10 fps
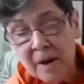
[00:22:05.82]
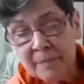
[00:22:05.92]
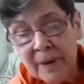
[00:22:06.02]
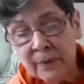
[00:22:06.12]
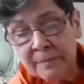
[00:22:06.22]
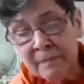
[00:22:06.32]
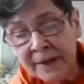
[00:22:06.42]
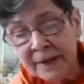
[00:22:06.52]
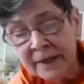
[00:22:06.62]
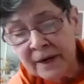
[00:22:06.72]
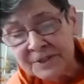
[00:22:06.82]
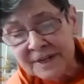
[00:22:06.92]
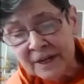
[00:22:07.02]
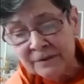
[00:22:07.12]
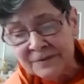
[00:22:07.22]
By reminding
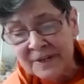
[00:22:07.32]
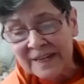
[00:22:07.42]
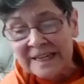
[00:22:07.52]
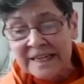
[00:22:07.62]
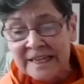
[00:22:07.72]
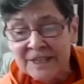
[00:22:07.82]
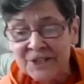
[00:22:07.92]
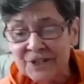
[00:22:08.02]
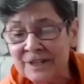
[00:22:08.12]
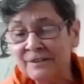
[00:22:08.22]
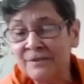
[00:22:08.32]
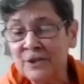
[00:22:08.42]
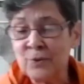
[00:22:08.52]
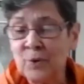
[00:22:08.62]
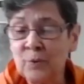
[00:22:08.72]
ourselves that each
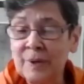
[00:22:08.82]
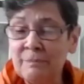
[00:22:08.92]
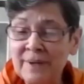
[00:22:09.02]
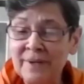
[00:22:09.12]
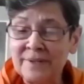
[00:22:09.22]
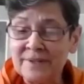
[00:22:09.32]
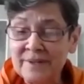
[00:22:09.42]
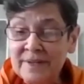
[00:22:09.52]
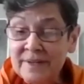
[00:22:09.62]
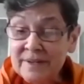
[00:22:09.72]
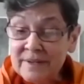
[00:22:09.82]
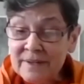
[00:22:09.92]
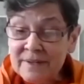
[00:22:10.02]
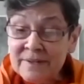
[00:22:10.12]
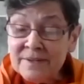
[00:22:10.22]
individual we meet
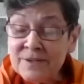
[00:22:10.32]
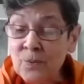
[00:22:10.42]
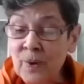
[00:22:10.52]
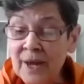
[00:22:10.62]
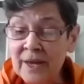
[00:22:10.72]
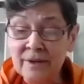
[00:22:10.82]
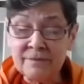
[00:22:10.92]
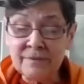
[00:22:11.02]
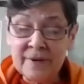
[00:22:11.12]
is a wave,